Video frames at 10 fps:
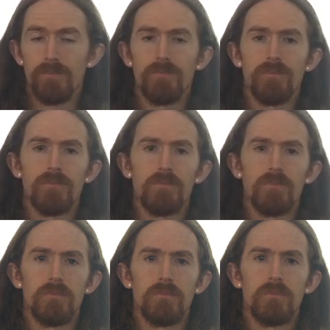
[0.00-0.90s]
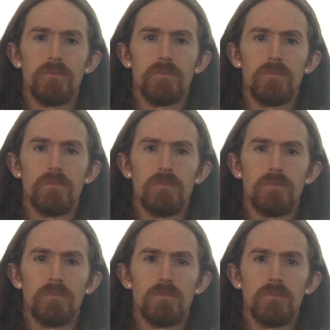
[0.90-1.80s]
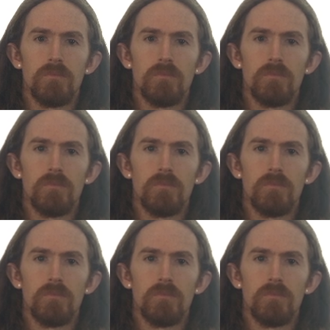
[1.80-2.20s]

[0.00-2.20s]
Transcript: [no speech]